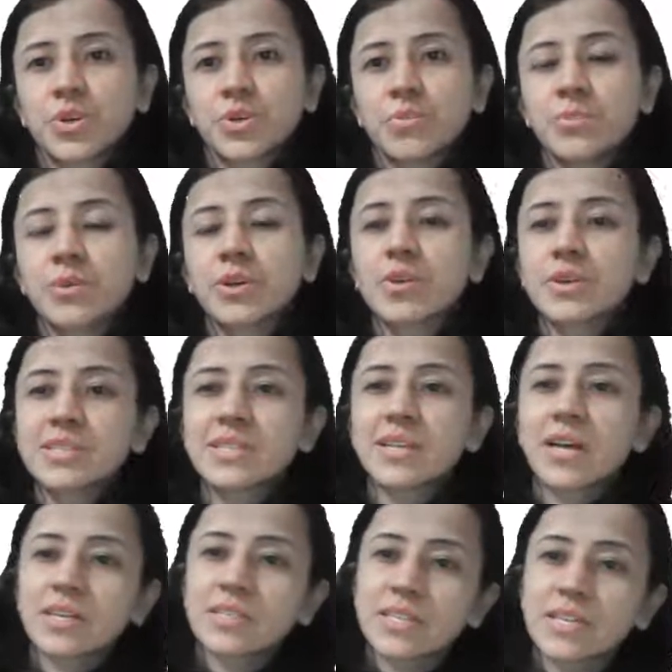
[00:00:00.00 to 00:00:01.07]
because
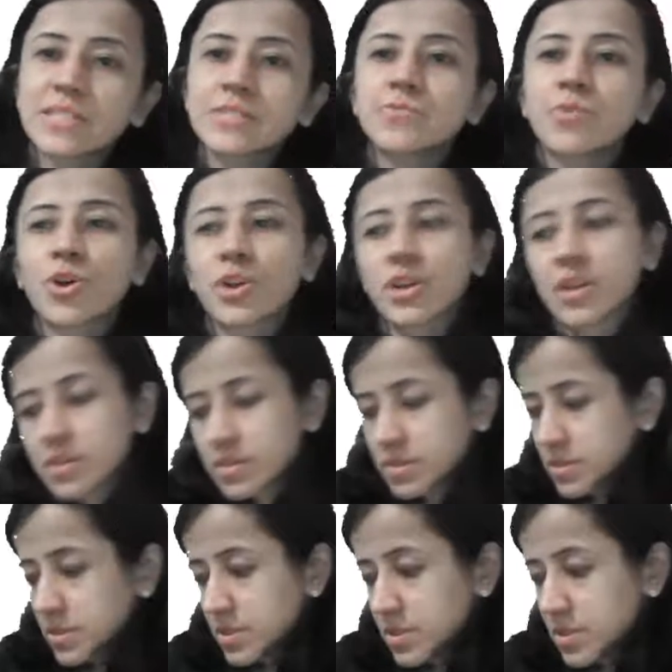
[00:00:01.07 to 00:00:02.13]
lungs are smaller.
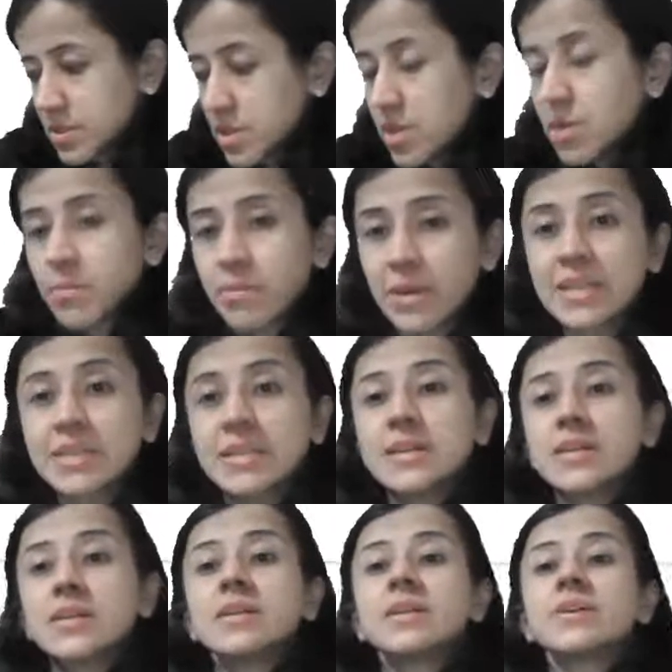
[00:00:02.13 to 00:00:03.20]
But
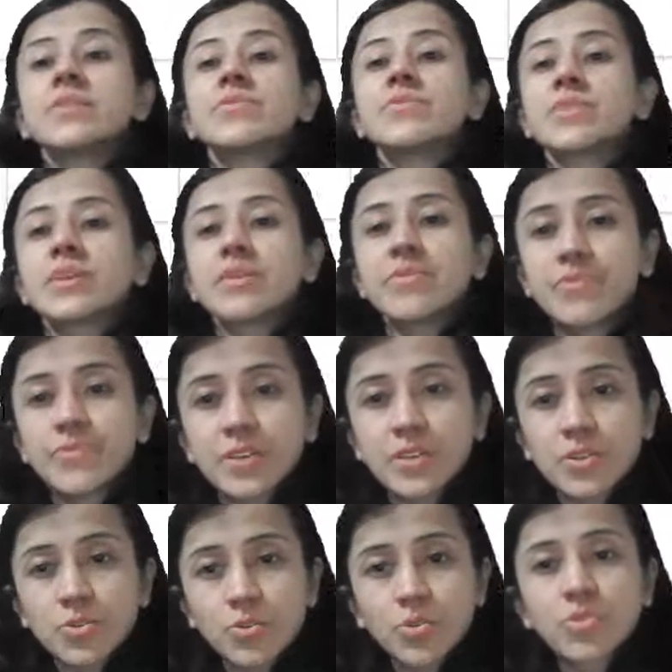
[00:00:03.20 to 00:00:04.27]
if we
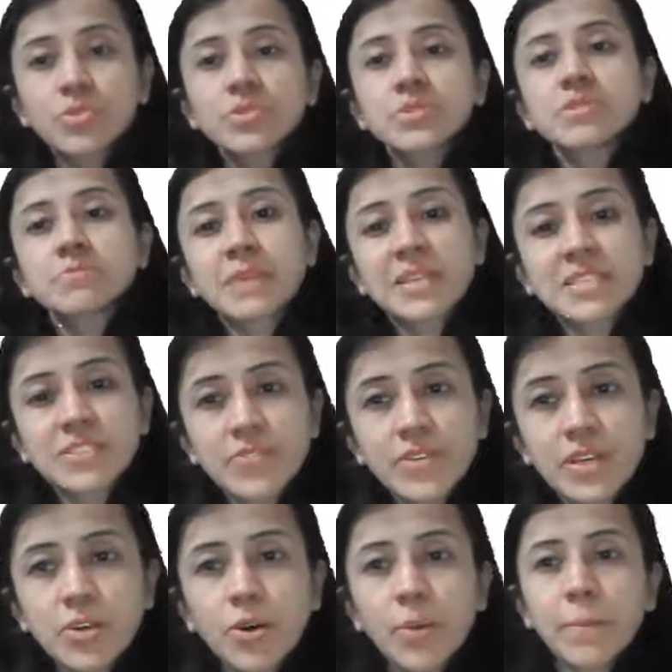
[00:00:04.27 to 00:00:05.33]
know
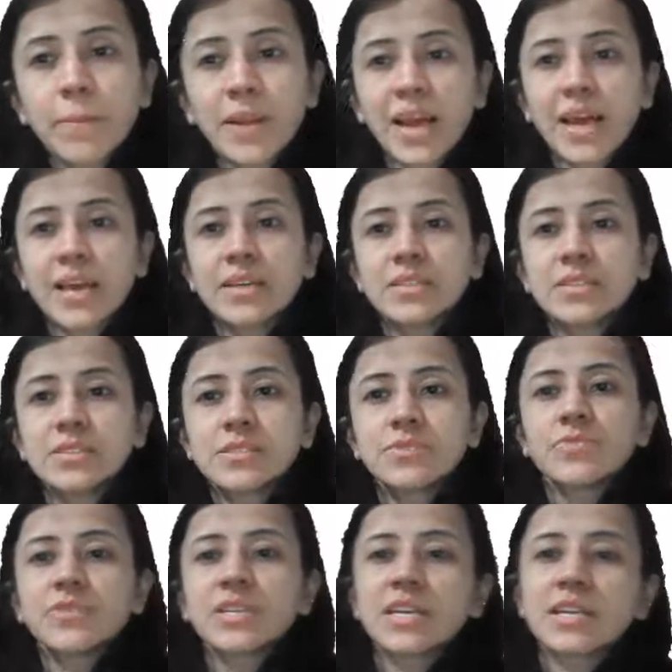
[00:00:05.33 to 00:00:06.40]
specific compliance,
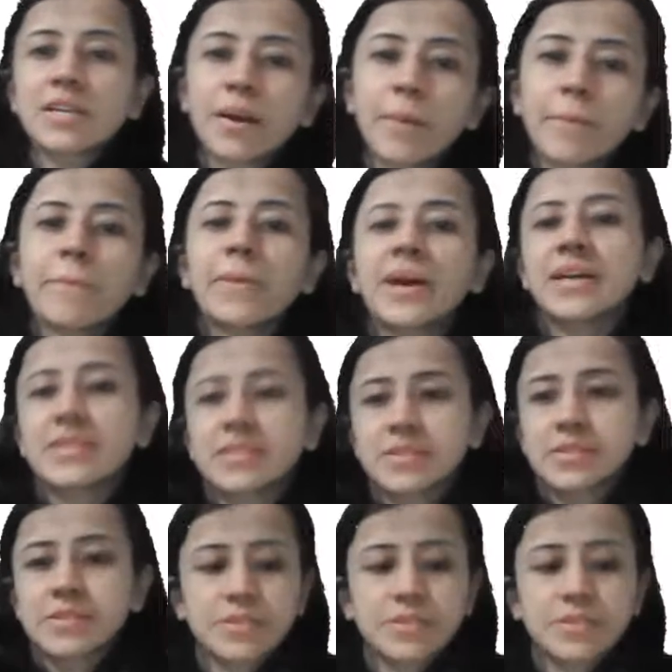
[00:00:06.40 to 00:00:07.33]
we can compare this.